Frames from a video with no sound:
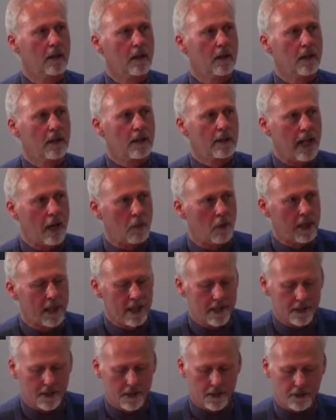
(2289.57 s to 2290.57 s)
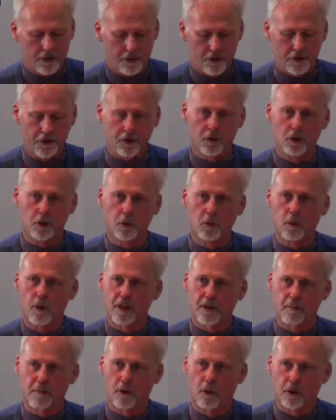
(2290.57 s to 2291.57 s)
Now, what has this to do
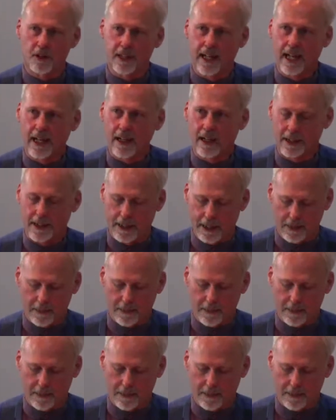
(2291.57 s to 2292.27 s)
with mortality?